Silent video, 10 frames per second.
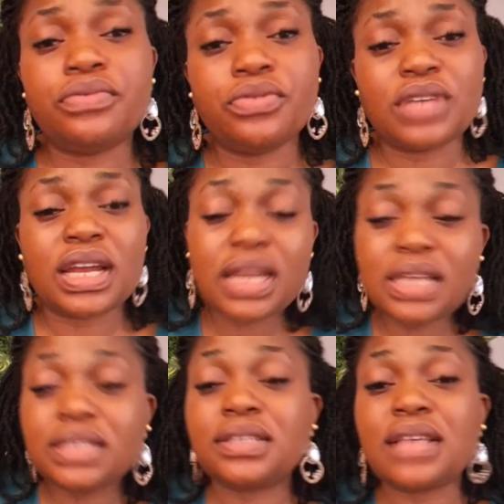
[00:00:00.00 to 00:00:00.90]
At
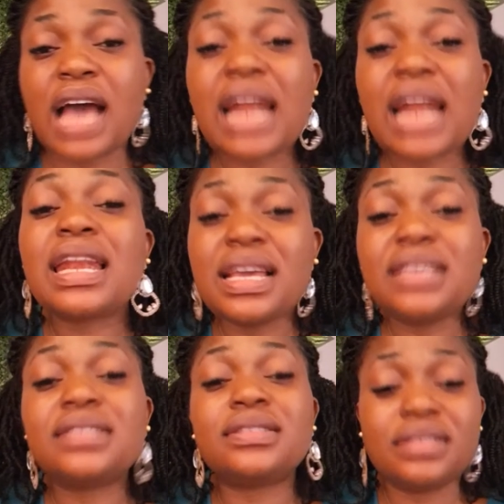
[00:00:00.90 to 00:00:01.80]
least
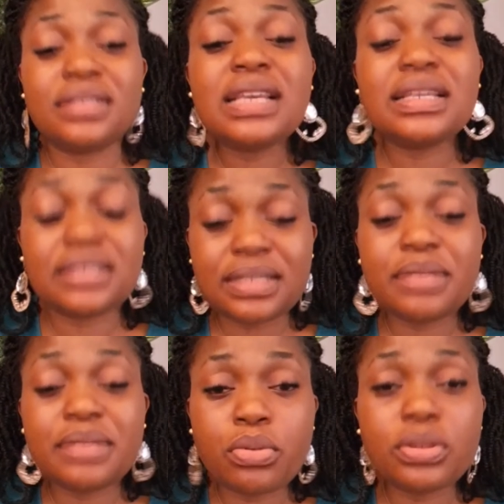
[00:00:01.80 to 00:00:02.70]

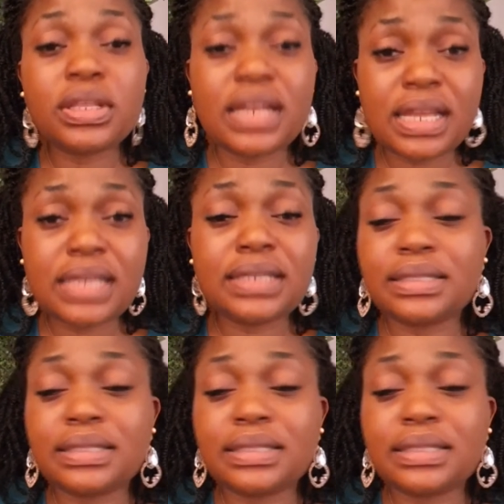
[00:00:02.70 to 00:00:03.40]
the least